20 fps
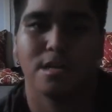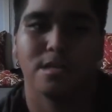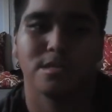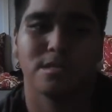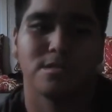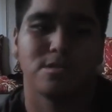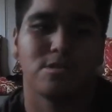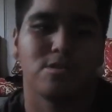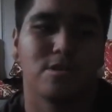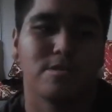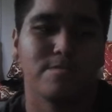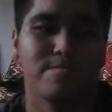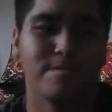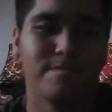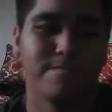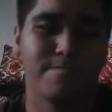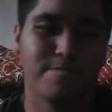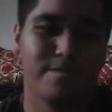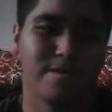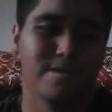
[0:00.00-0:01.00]
the Dober
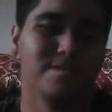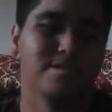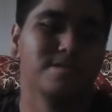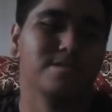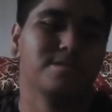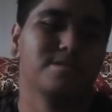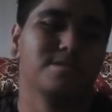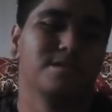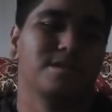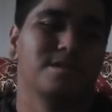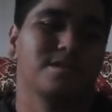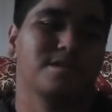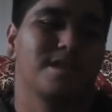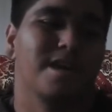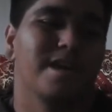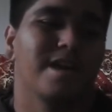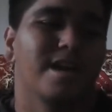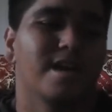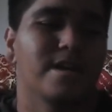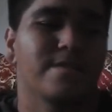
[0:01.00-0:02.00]
brothers, like
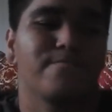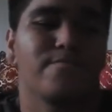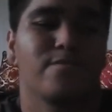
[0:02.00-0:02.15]
they had